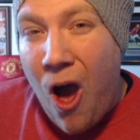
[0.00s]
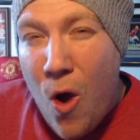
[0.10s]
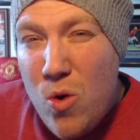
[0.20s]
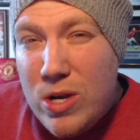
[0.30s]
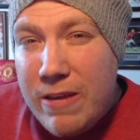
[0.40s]

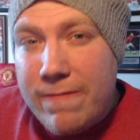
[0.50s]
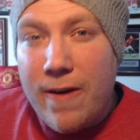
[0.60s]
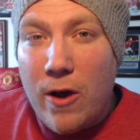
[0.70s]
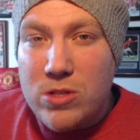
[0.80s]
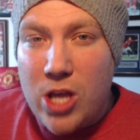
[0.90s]
only
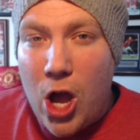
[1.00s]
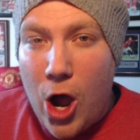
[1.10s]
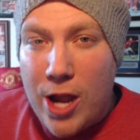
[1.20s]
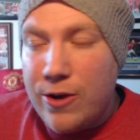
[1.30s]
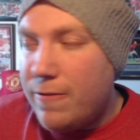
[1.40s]
photo
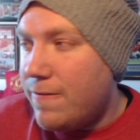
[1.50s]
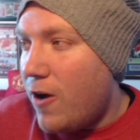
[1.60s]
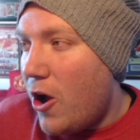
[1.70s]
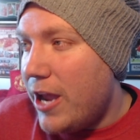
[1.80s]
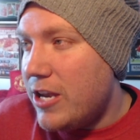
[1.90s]
I could
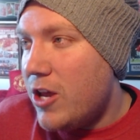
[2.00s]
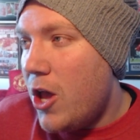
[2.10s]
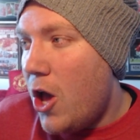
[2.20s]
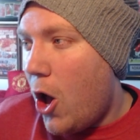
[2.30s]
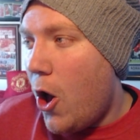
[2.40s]
find
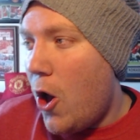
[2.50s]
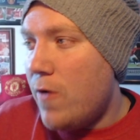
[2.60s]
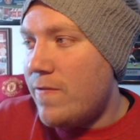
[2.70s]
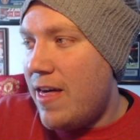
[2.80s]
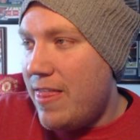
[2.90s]

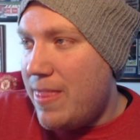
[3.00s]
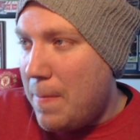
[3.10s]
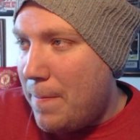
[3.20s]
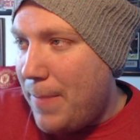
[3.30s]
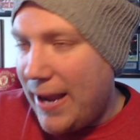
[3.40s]
of the
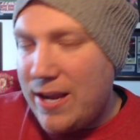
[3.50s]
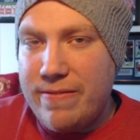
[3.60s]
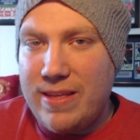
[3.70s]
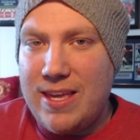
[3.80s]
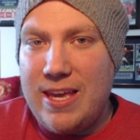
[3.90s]
back
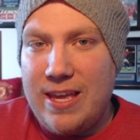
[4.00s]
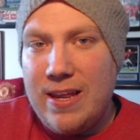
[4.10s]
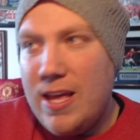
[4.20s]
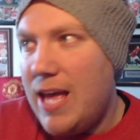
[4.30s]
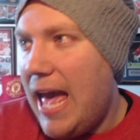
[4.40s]
of the kit.
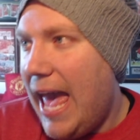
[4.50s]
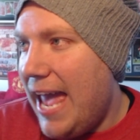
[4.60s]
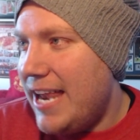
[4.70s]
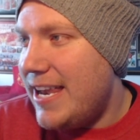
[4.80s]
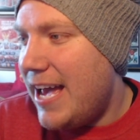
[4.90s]

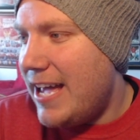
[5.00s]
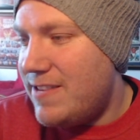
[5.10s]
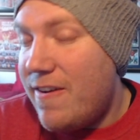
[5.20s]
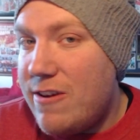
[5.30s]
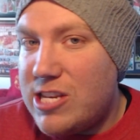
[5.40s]
And it's
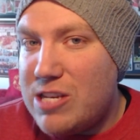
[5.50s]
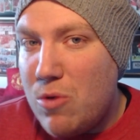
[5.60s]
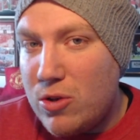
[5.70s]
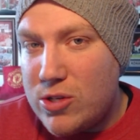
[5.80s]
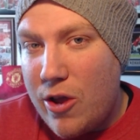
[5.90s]
very
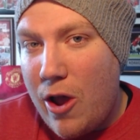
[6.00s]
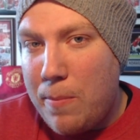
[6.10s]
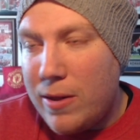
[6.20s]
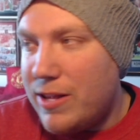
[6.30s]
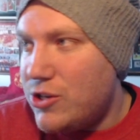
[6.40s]
small, so I
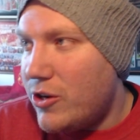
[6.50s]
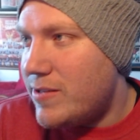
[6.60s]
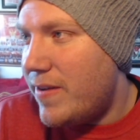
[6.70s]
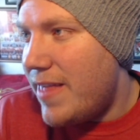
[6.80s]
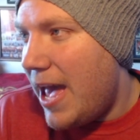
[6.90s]

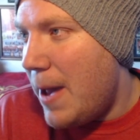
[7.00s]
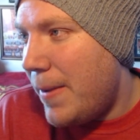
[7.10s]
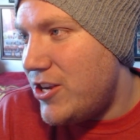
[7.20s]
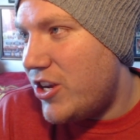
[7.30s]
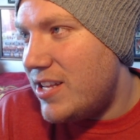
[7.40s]
apologize for that.
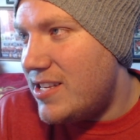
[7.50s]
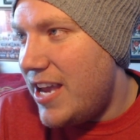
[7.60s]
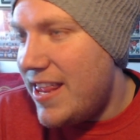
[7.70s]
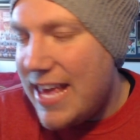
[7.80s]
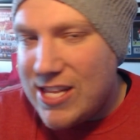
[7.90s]
But as you can
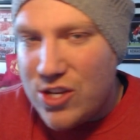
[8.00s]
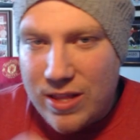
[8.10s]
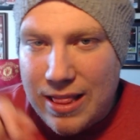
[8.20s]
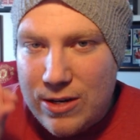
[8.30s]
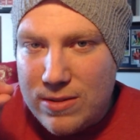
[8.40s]
see there, it's got
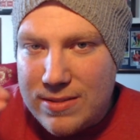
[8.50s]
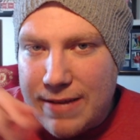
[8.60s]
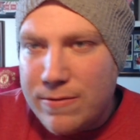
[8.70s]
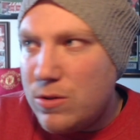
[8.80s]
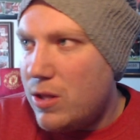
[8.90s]
the little
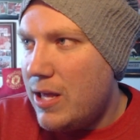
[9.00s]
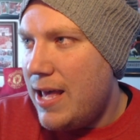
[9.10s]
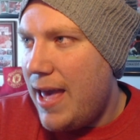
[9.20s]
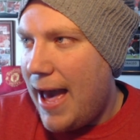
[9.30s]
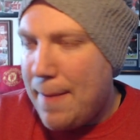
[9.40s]
devil
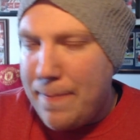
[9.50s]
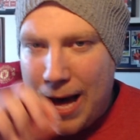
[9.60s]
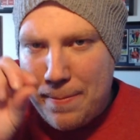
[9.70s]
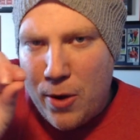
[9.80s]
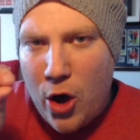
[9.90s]

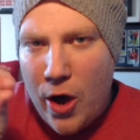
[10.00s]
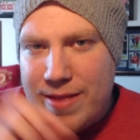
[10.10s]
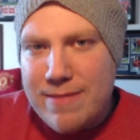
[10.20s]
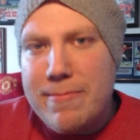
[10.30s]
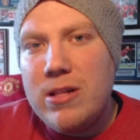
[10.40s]
up high
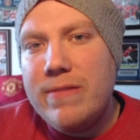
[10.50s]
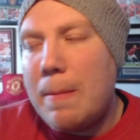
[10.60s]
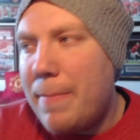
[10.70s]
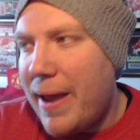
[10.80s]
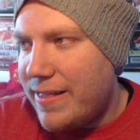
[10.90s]
in the middle of the
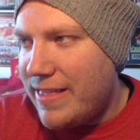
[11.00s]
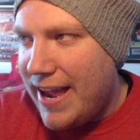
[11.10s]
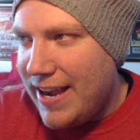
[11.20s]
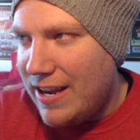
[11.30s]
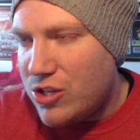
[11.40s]
back
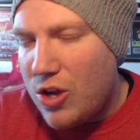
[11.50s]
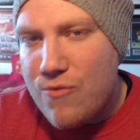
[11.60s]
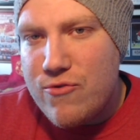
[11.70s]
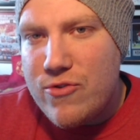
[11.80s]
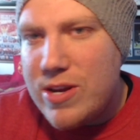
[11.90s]
there. And it's got
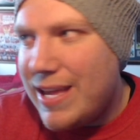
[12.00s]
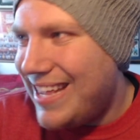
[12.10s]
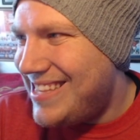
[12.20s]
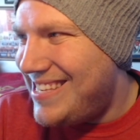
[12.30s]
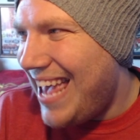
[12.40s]
Rooney
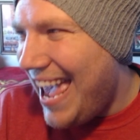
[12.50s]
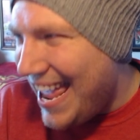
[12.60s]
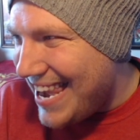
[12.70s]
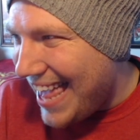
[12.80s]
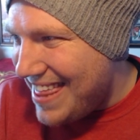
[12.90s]

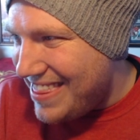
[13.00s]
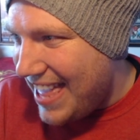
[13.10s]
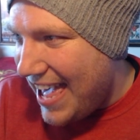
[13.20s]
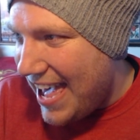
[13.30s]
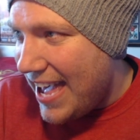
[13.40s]
10
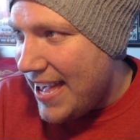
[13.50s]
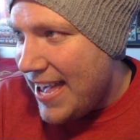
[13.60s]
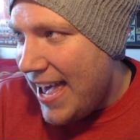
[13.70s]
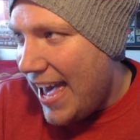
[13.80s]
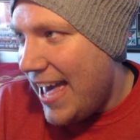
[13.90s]
there.
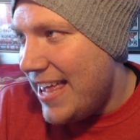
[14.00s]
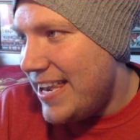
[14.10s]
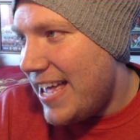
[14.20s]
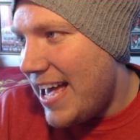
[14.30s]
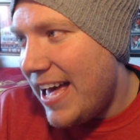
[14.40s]

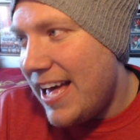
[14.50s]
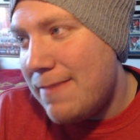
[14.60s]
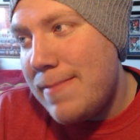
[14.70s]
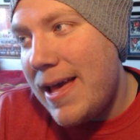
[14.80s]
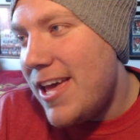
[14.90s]
And,
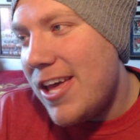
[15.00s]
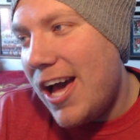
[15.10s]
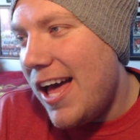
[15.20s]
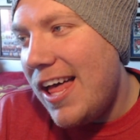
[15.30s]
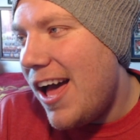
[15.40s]
mate,
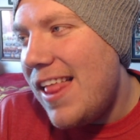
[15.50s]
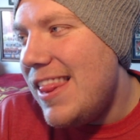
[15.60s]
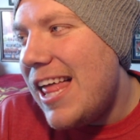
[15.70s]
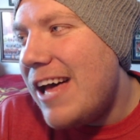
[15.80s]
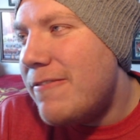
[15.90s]
I
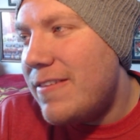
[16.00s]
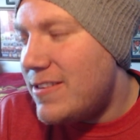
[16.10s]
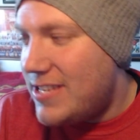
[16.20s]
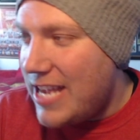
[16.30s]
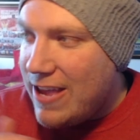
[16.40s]
love...
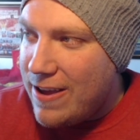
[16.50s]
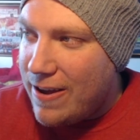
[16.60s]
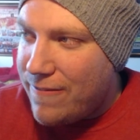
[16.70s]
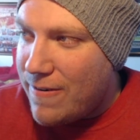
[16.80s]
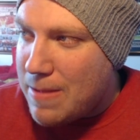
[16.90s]
See,
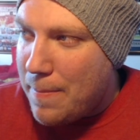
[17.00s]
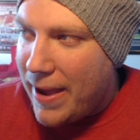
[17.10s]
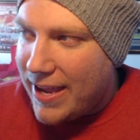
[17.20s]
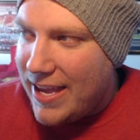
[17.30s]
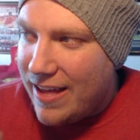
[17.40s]
from the
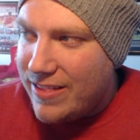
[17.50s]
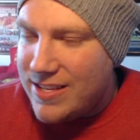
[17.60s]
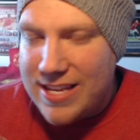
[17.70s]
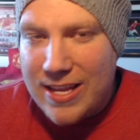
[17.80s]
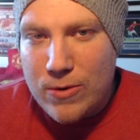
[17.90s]
back here on
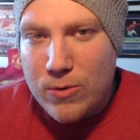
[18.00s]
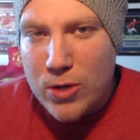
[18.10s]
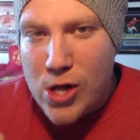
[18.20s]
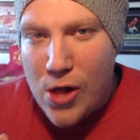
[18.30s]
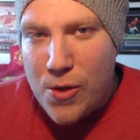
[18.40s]
this angle,
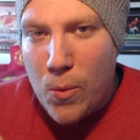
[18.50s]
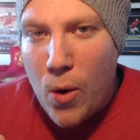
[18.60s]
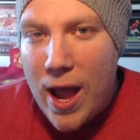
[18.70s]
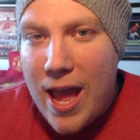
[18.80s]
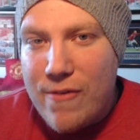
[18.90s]
the
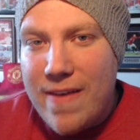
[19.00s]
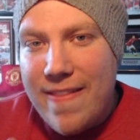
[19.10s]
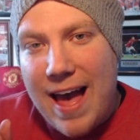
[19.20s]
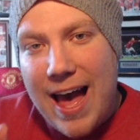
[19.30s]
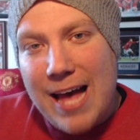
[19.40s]
white around
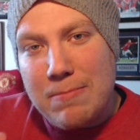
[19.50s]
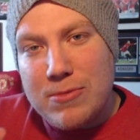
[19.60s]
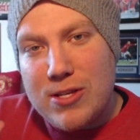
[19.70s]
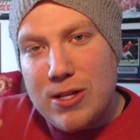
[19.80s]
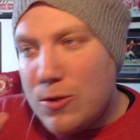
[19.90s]
the
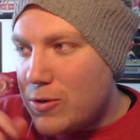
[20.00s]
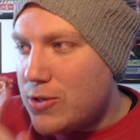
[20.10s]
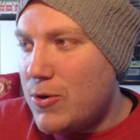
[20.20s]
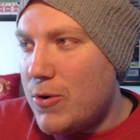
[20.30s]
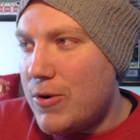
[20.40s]
arms looks
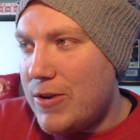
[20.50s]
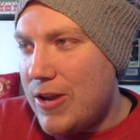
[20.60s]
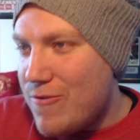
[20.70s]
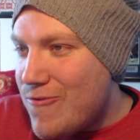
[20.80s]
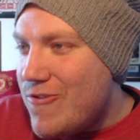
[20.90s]
good.
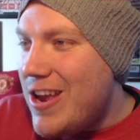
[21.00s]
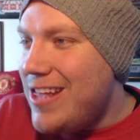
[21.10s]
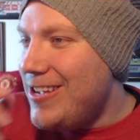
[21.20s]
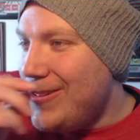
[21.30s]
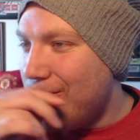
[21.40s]
It
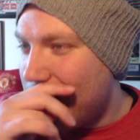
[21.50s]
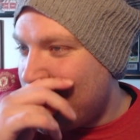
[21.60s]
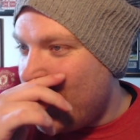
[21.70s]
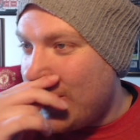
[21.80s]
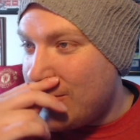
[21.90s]
really looks
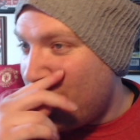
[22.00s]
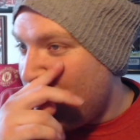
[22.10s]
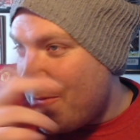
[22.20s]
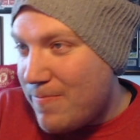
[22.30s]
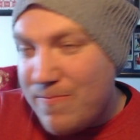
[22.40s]
good. It's
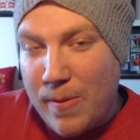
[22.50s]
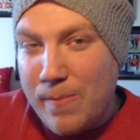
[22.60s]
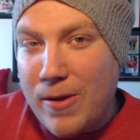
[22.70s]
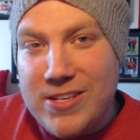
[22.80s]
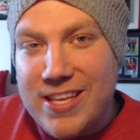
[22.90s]
probably the
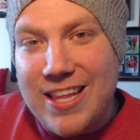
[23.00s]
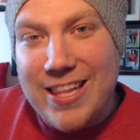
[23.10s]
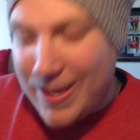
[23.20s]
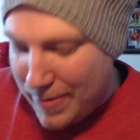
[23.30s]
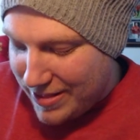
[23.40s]
most thing I
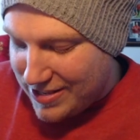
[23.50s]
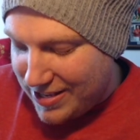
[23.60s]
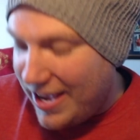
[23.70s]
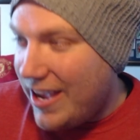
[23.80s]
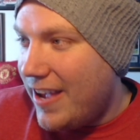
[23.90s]
like about this
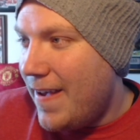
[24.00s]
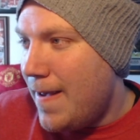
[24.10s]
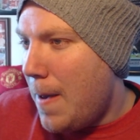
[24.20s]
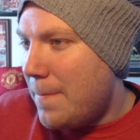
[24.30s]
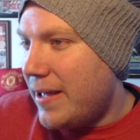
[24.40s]
kit.
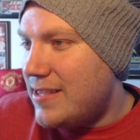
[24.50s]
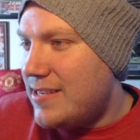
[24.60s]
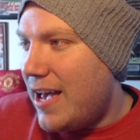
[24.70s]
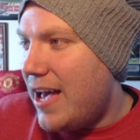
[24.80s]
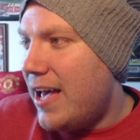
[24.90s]
But,
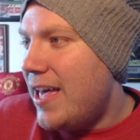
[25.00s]
as